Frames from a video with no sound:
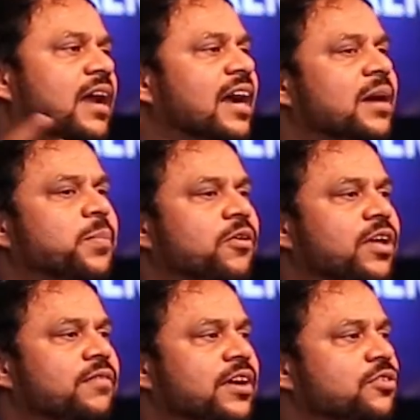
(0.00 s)
this
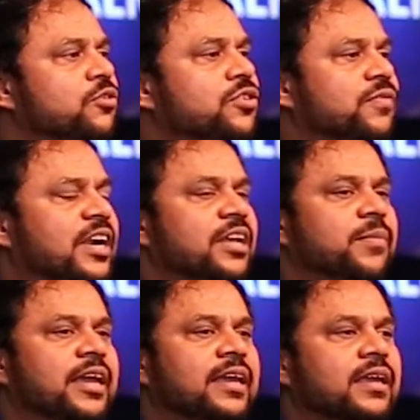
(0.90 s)
Raga powder was used
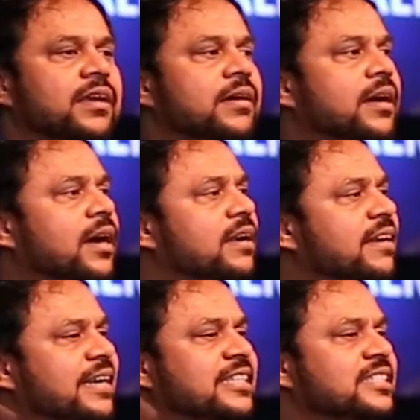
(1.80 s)
only by
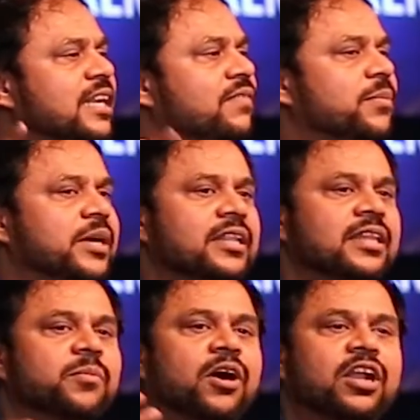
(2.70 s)
traditional
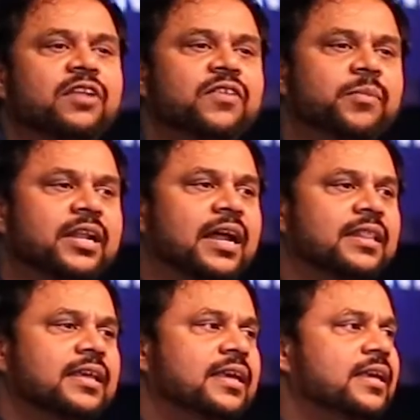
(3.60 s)
women. The modern
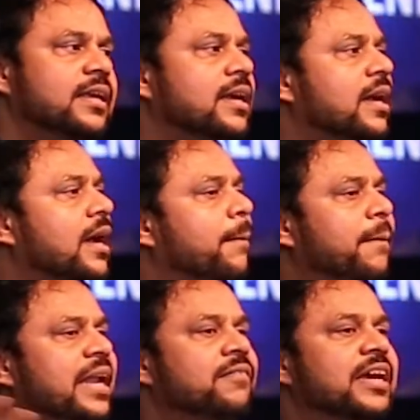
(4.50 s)
women and the
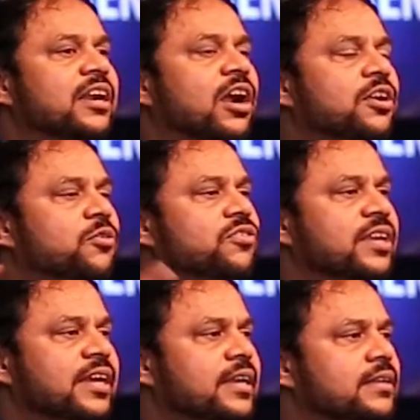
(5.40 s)
men were
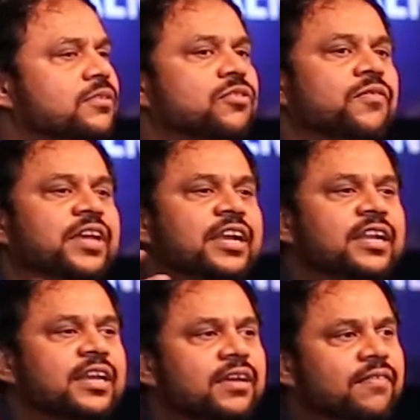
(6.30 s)
not using it, so
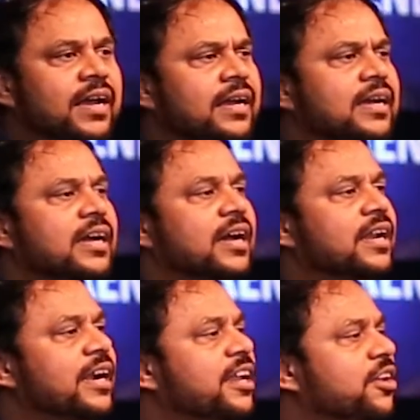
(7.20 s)
we need to give a
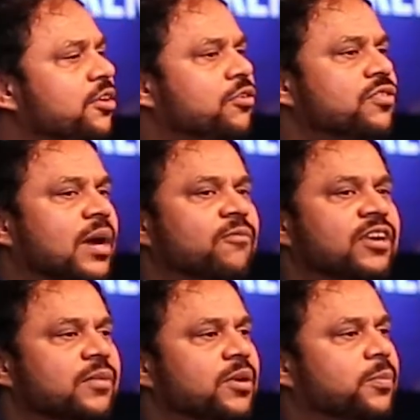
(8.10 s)
ready-to-use,
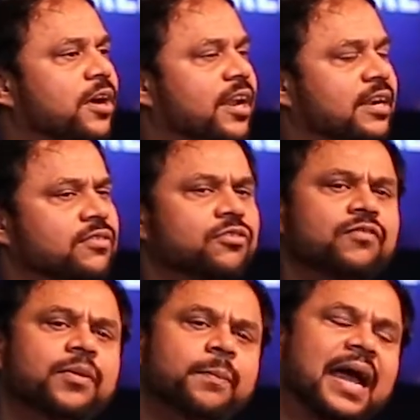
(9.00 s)
comfortable
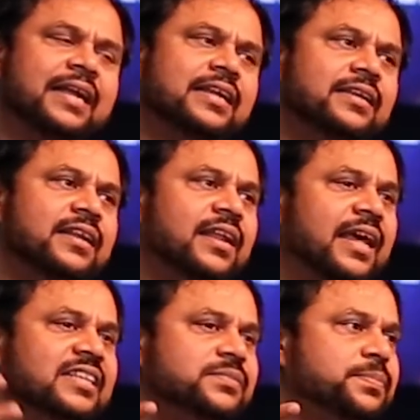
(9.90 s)
product. So we packed
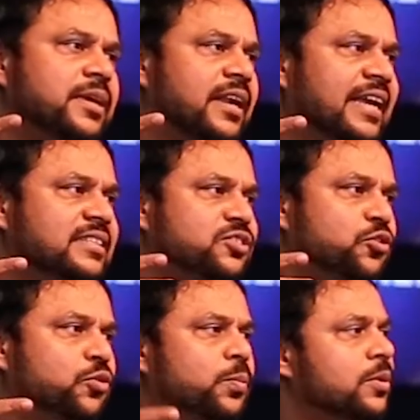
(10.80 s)
it in a
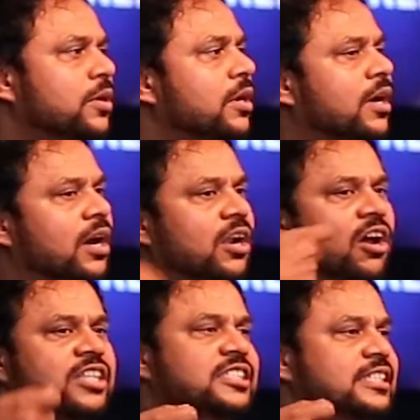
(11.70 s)
nice tube,
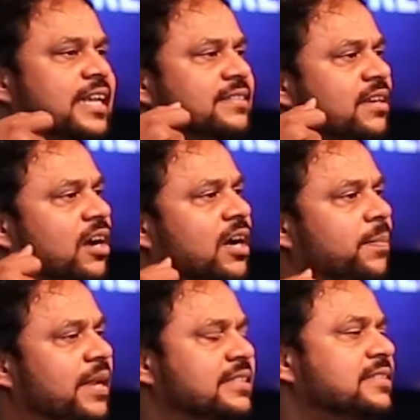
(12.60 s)
launched it as
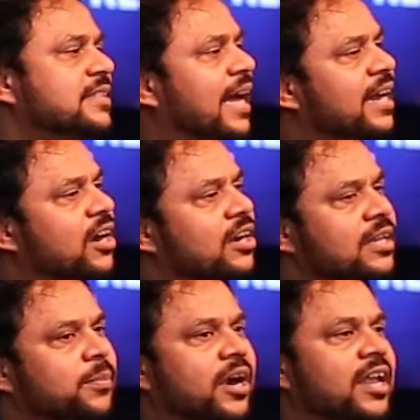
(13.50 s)
Raga Plus.
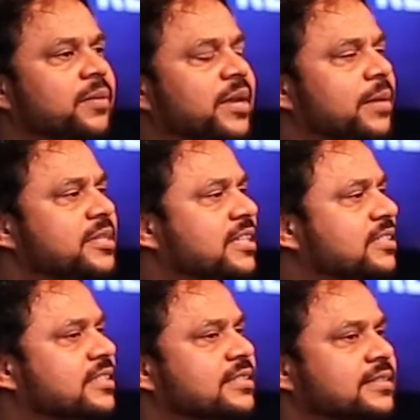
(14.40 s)
Thank God, the product
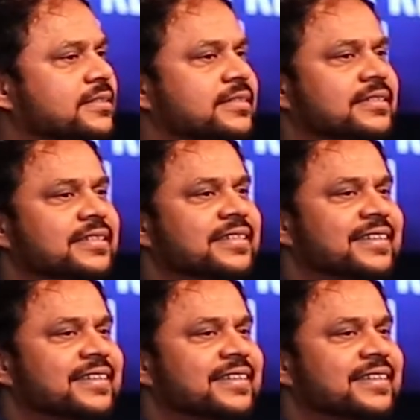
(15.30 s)
became a success.